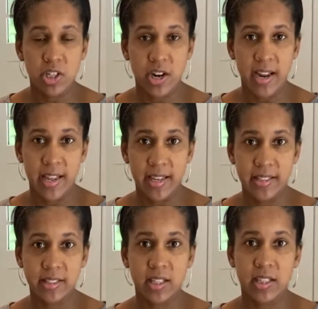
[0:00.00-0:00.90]
our
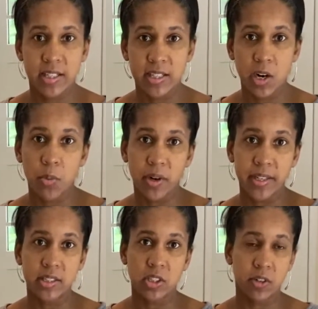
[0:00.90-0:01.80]
hands, cleaned our
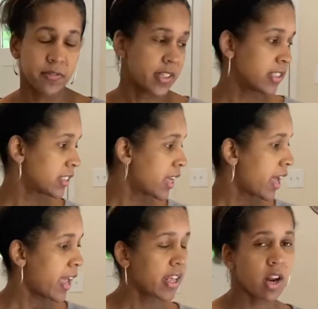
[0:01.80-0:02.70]
working surface,
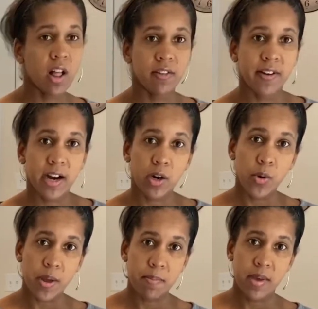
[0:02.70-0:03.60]
and all of our
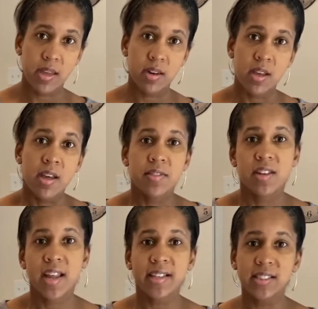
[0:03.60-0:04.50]
equipment, the
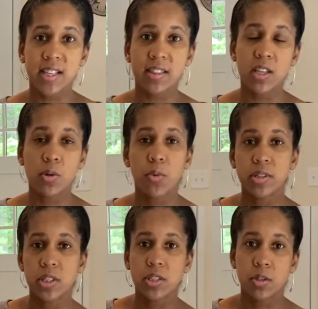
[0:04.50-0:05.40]
next thing that you want
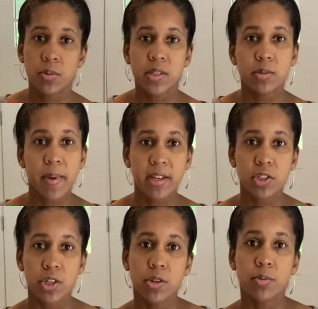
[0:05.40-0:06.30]
to do is make
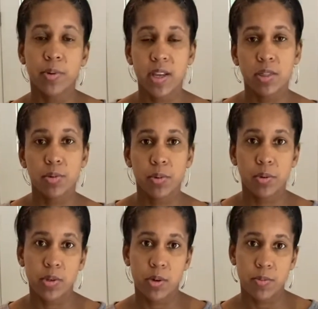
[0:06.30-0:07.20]
sure you read through
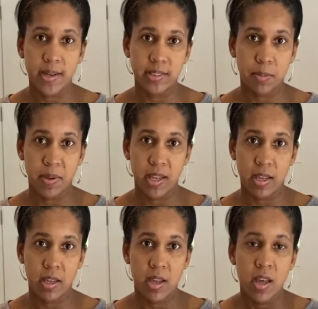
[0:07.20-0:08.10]
your recipe.
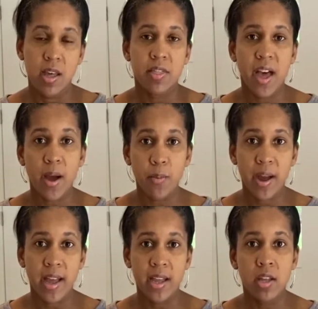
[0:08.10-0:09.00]
That
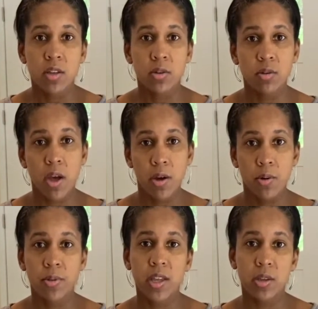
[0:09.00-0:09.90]
way, you know
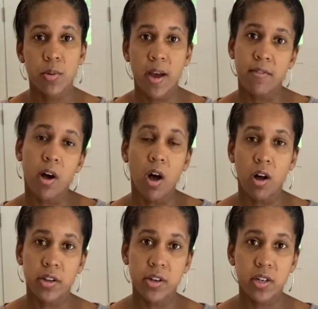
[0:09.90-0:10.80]
that you have all
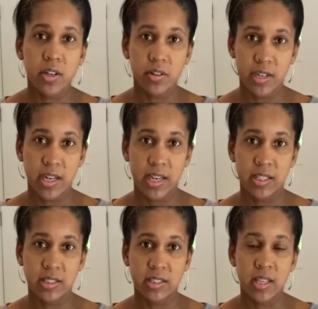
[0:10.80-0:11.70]
your ingredients